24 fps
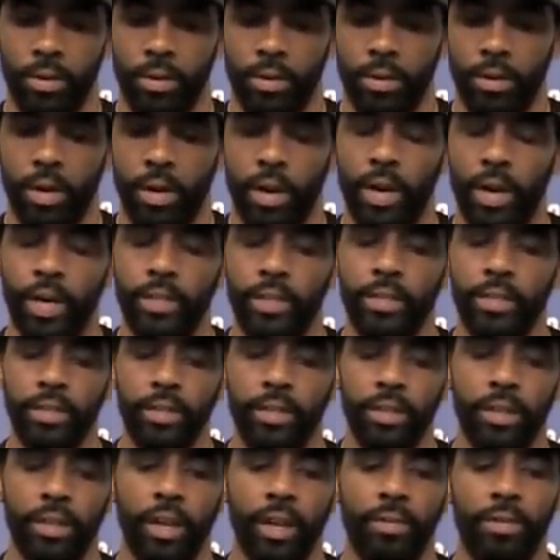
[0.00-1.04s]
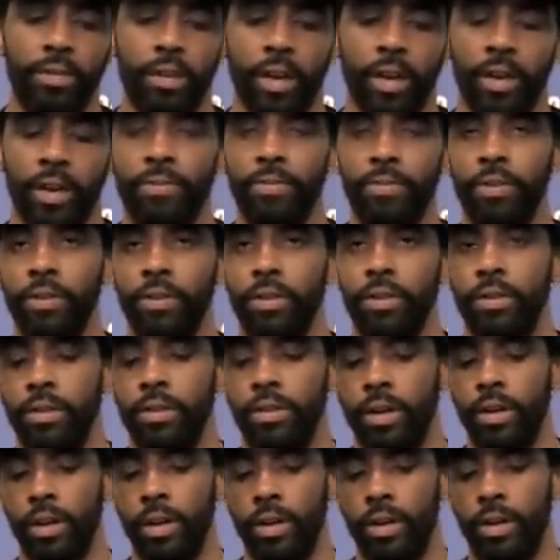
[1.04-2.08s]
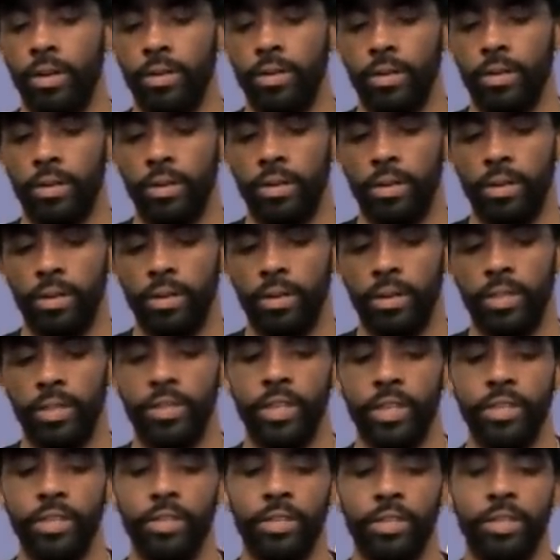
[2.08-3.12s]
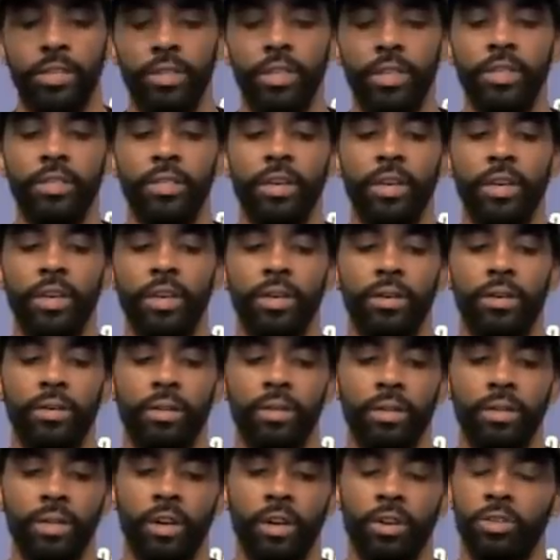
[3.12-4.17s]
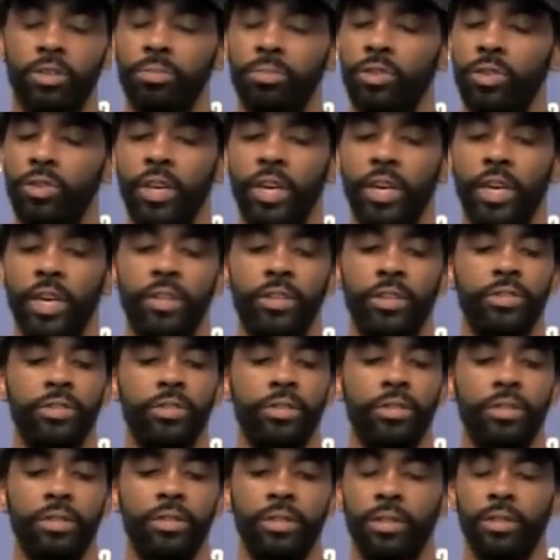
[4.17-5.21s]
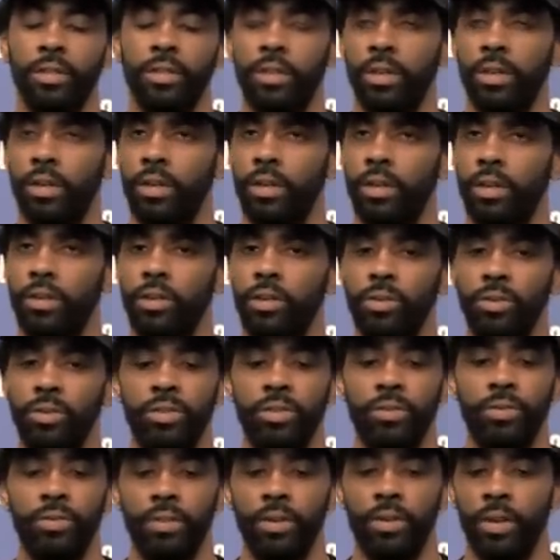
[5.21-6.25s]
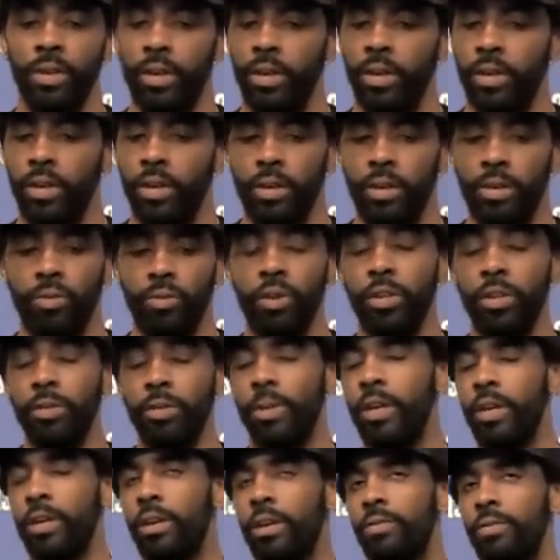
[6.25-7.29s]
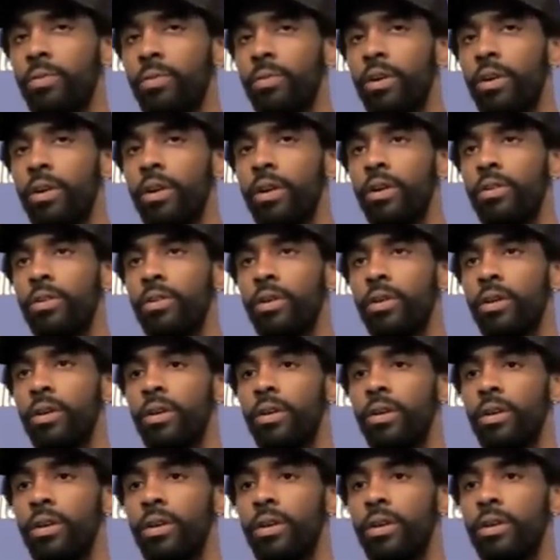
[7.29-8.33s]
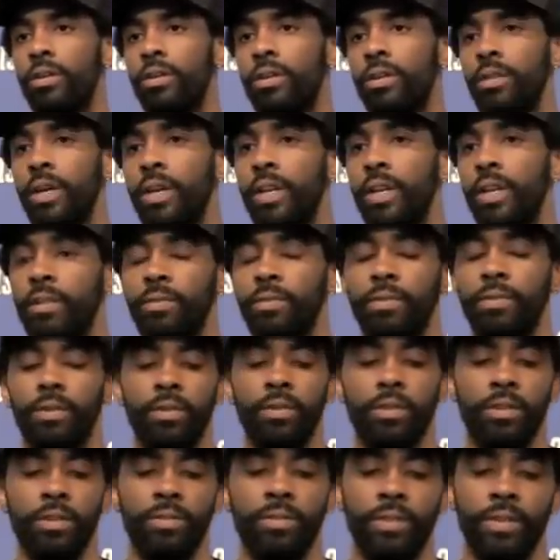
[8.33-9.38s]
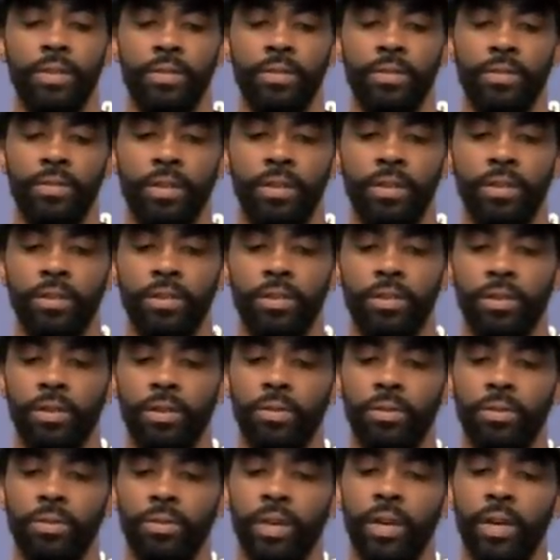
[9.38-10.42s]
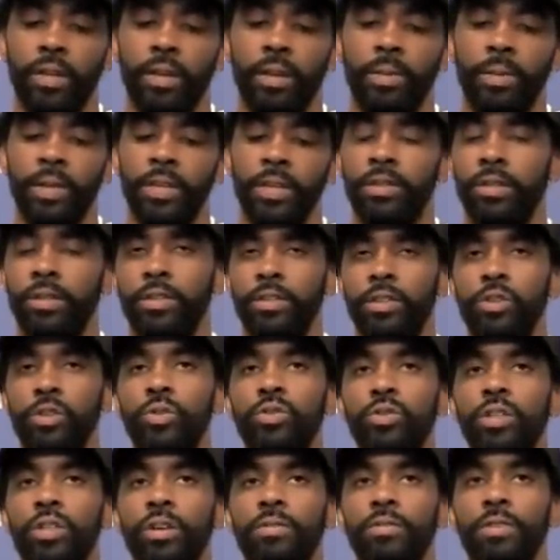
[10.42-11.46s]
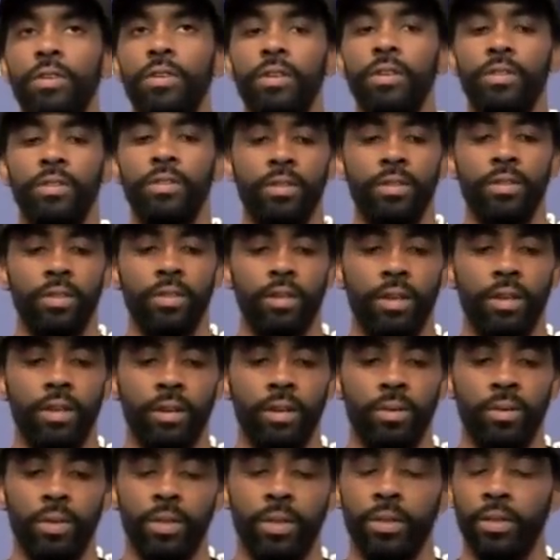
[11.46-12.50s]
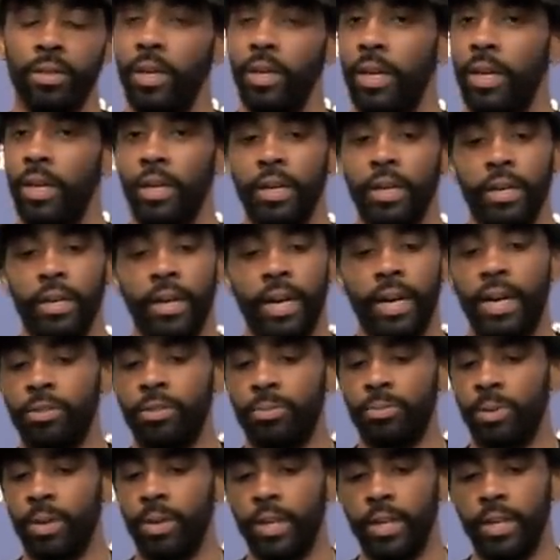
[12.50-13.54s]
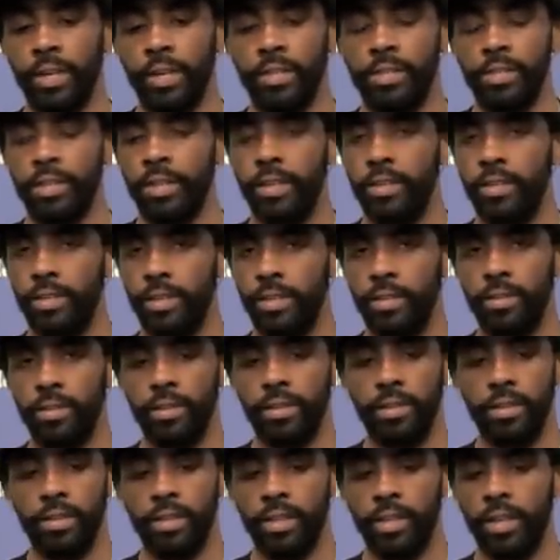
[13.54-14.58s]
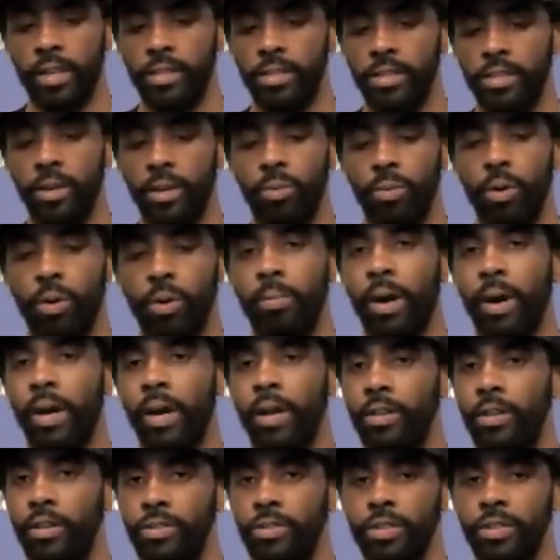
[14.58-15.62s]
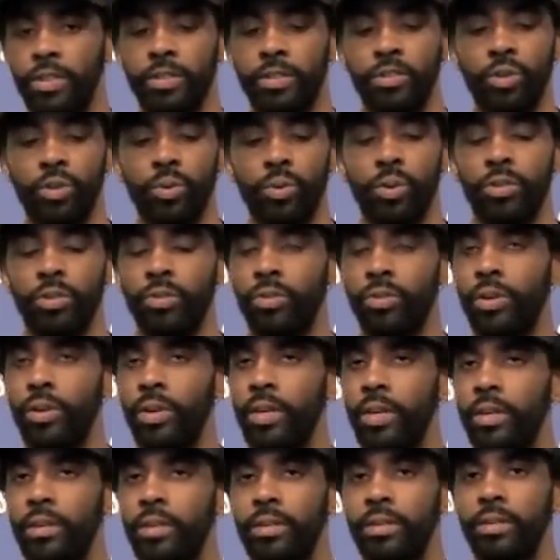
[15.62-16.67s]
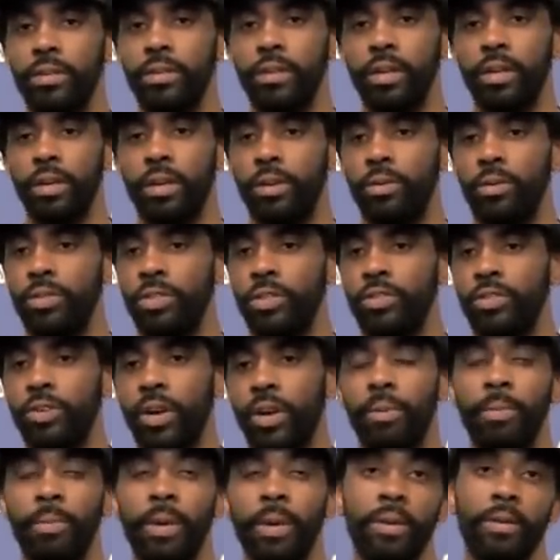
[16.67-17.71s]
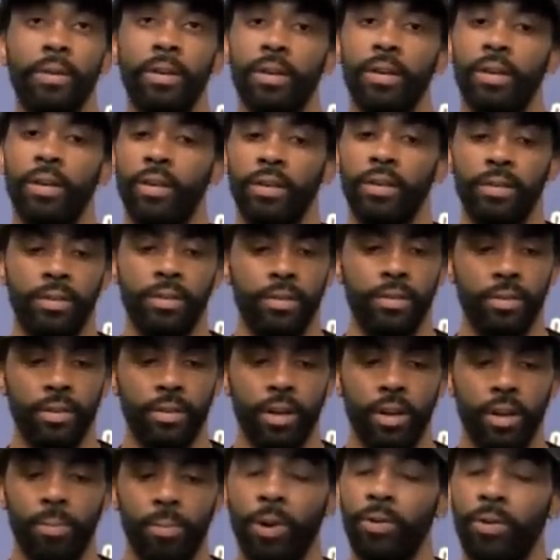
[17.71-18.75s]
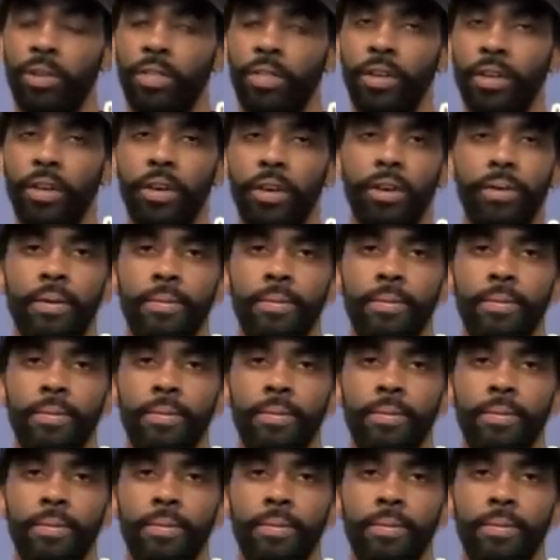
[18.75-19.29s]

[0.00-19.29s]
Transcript: Uh, it's the level of effort, our uh, attention to detail, our communication. Uh, you know, we're just really being there for one another on uh, that de- on the defensive end. So that, that makes a huge difference uh, when guys are playing against us, and, and instead of seeing one body, they're seeing two or three, and uh, we're just trying to make the, our opponent think.